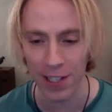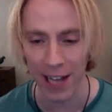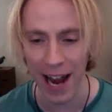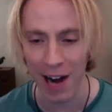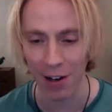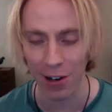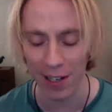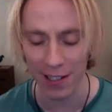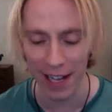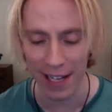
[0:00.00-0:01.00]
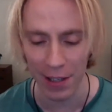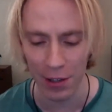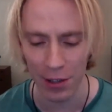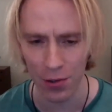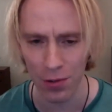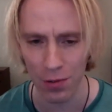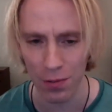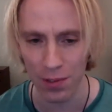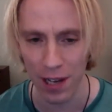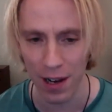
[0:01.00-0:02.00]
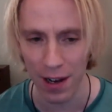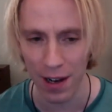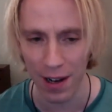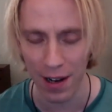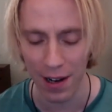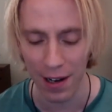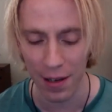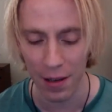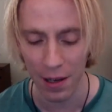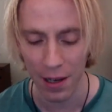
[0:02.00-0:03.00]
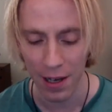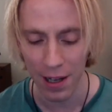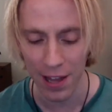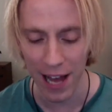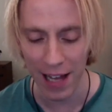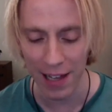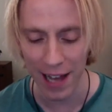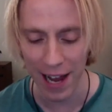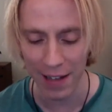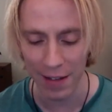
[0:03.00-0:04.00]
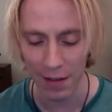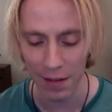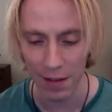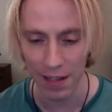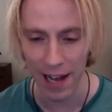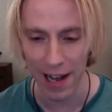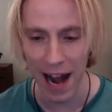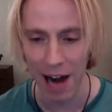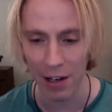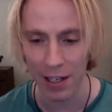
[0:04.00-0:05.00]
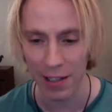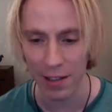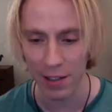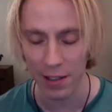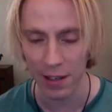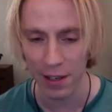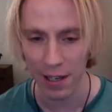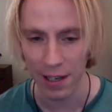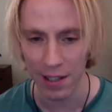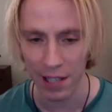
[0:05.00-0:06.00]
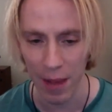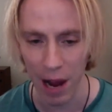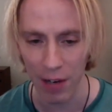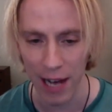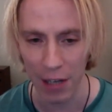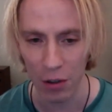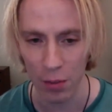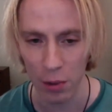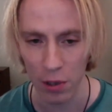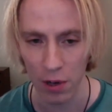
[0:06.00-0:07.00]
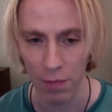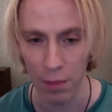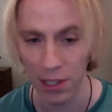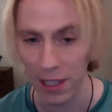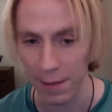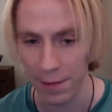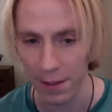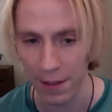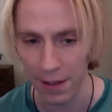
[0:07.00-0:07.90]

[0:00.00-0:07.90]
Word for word: error, is that he assumes that arrogance is somehow an attribute of beliefs.